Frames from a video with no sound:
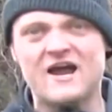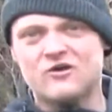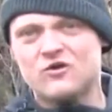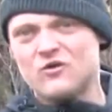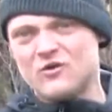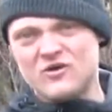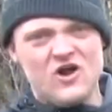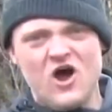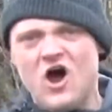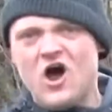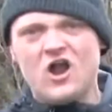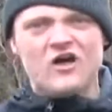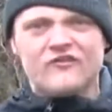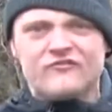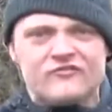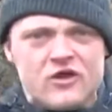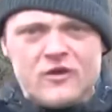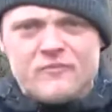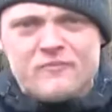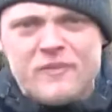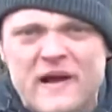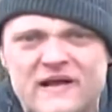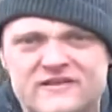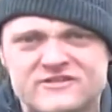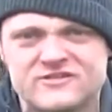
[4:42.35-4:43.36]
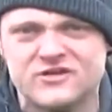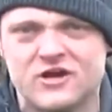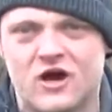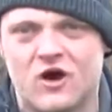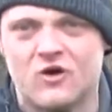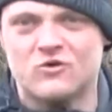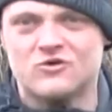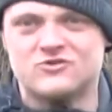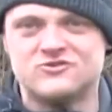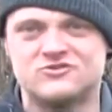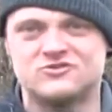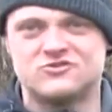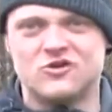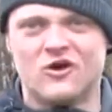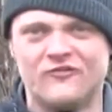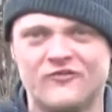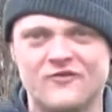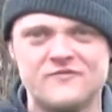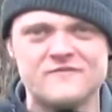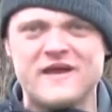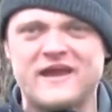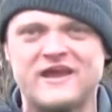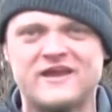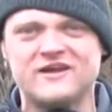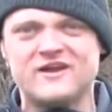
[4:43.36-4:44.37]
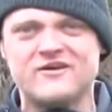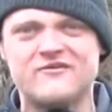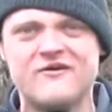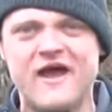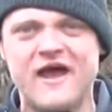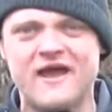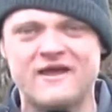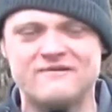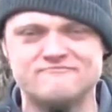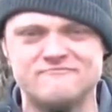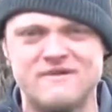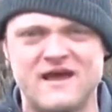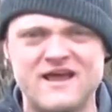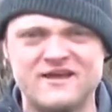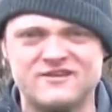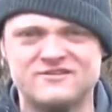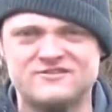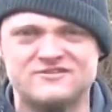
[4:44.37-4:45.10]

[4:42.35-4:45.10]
going all over your patio and stuff and making a great mess,